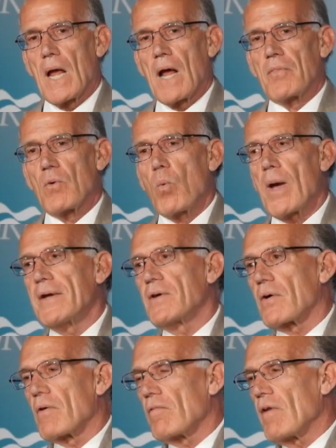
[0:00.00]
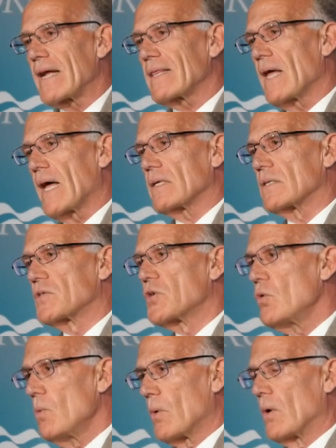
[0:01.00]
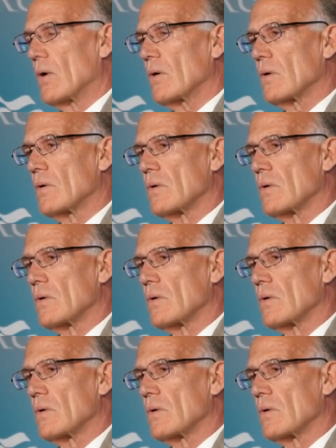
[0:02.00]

And the way to correct that tumor